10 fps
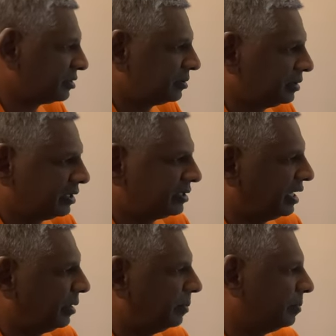to the
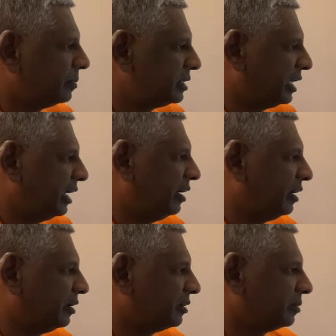said
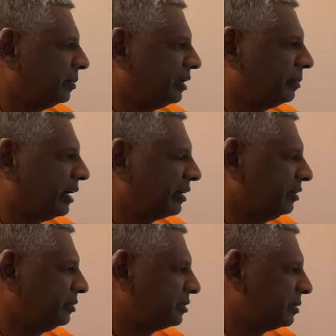beer baron,
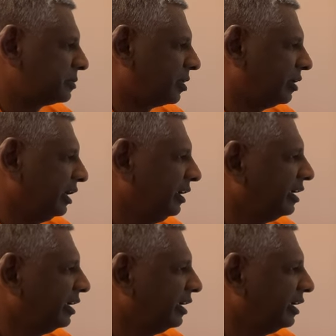who's absconding.